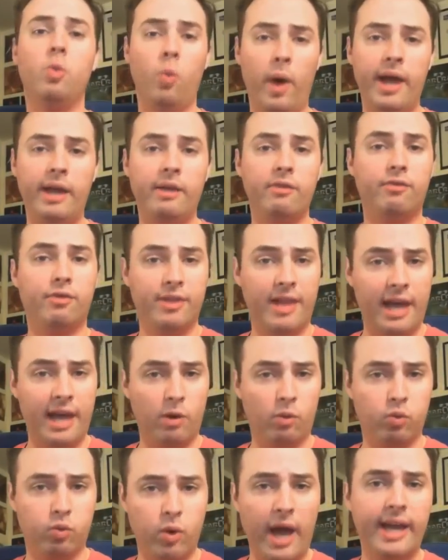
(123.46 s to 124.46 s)
is wait for that
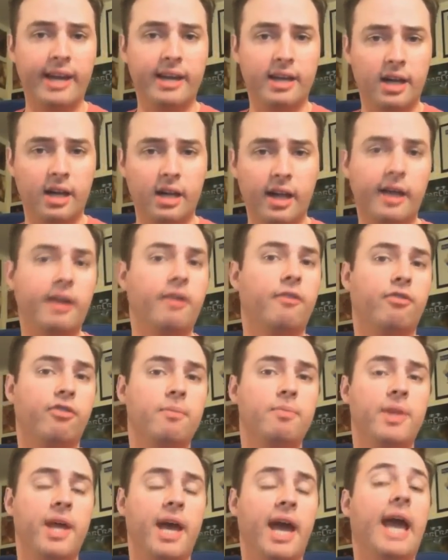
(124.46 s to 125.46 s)
right click
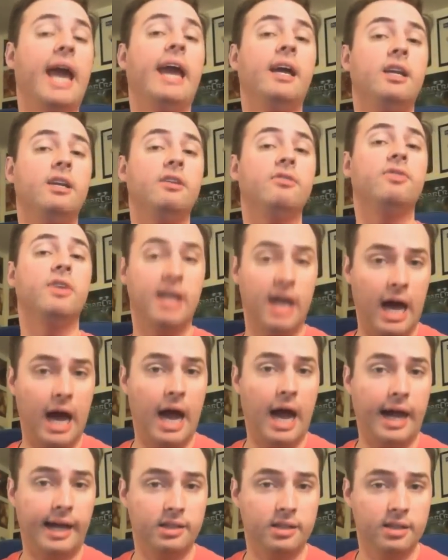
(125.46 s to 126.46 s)
from the hand of
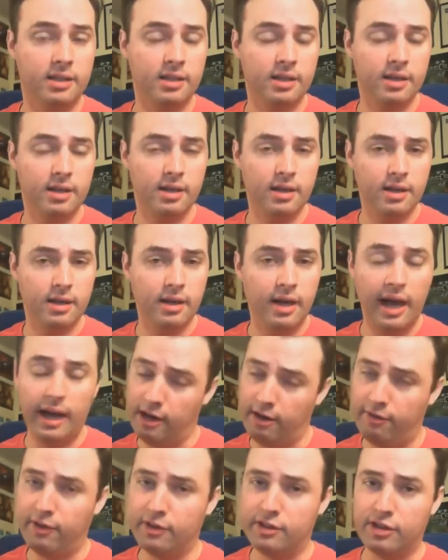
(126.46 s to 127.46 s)
God.
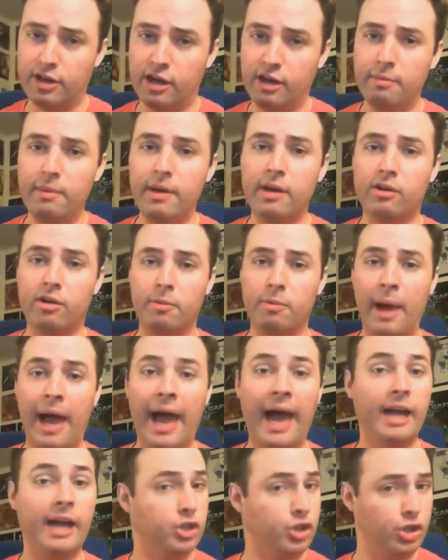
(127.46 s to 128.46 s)
And if it's on a mineral
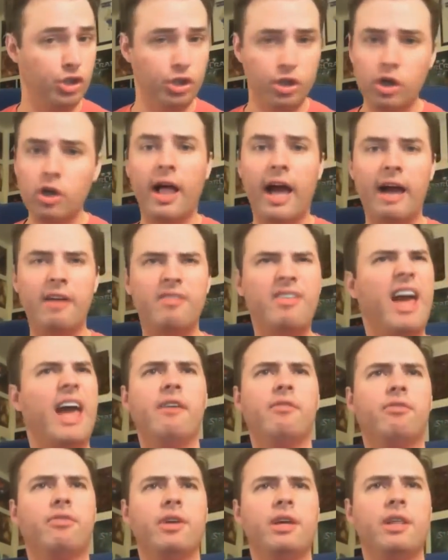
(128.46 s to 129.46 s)
patch, you'll have
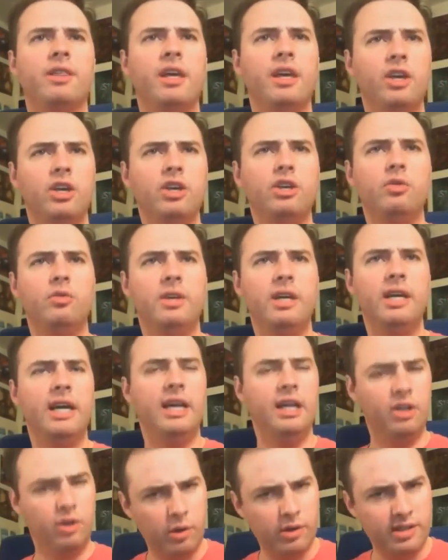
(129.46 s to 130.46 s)
everything you
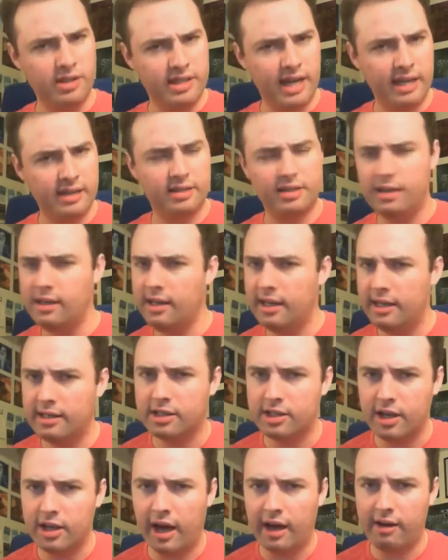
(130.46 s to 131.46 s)
need, your destiny
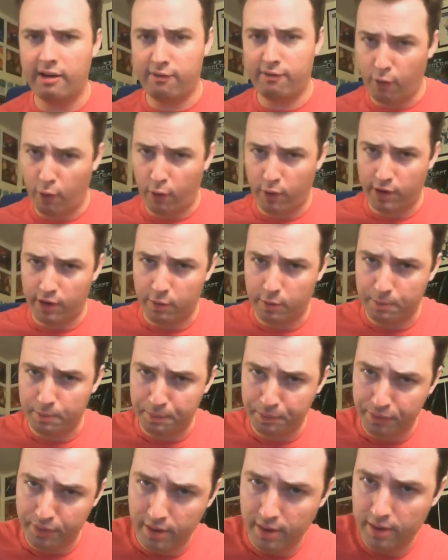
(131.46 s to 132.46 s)
decided for you.